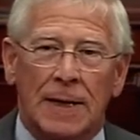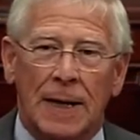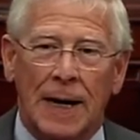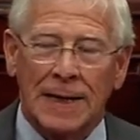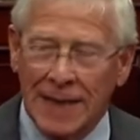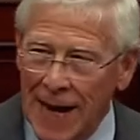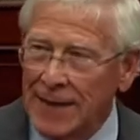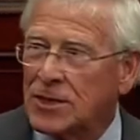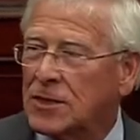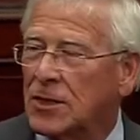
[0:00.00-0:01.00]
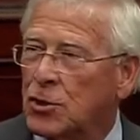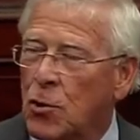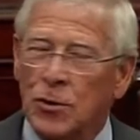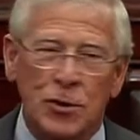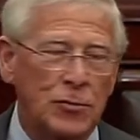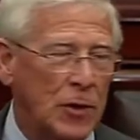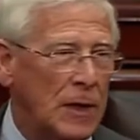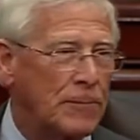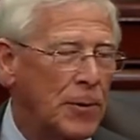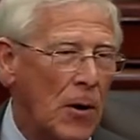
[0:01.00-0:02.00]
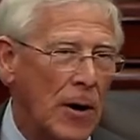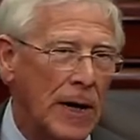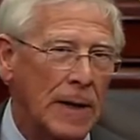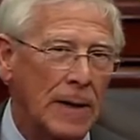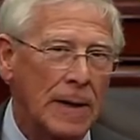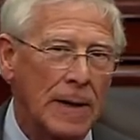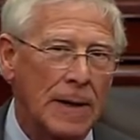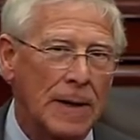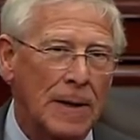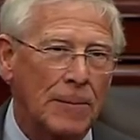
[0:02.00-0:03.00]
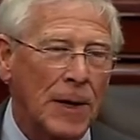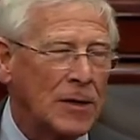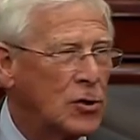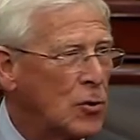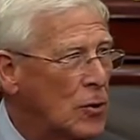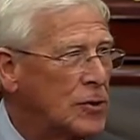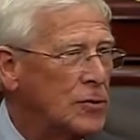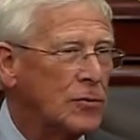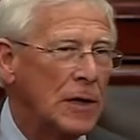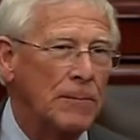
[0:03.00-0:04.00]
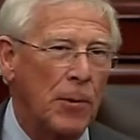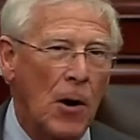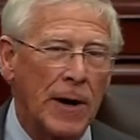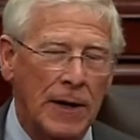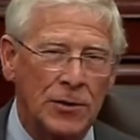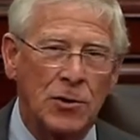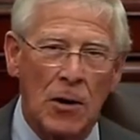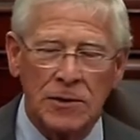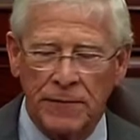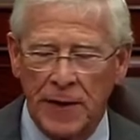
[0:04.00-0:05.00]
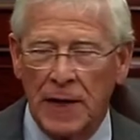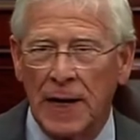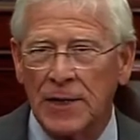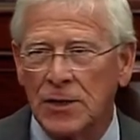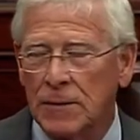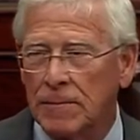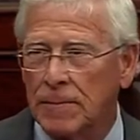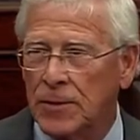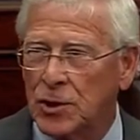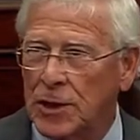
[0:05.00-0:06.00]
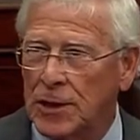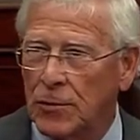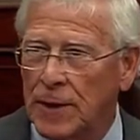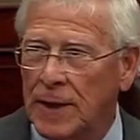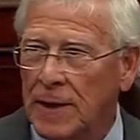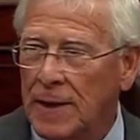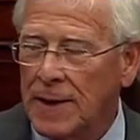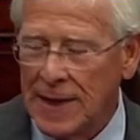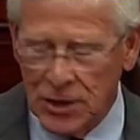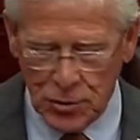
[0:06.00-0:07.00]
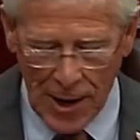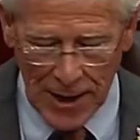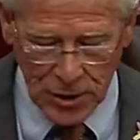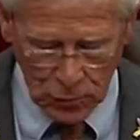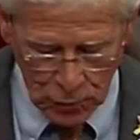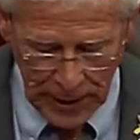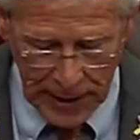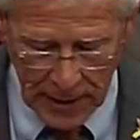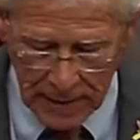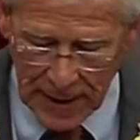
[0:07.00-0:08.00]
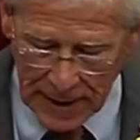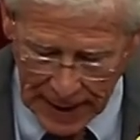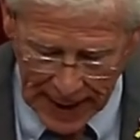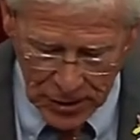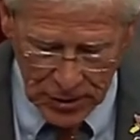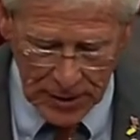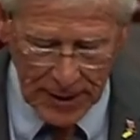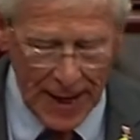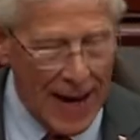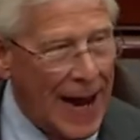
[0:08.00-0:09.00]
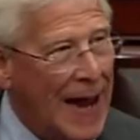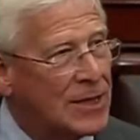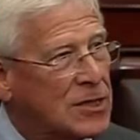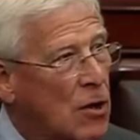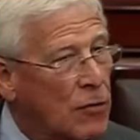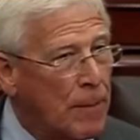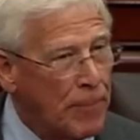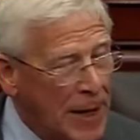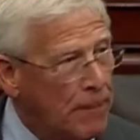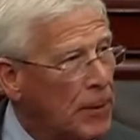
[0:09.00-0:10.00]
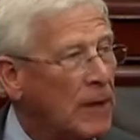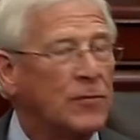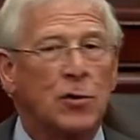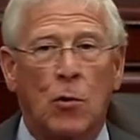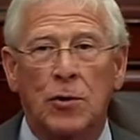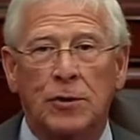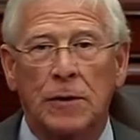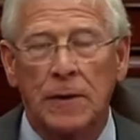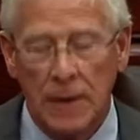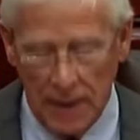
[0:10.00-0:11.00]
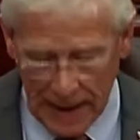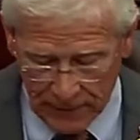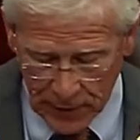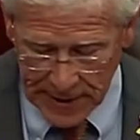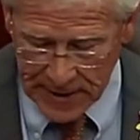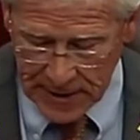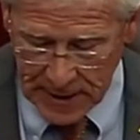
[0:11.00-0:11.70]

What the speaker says: against the Georgian Dream Party, but the Georgian Dream Party, in charge of the election machinery, has tried to rig the election. And so the people of Georgia have risen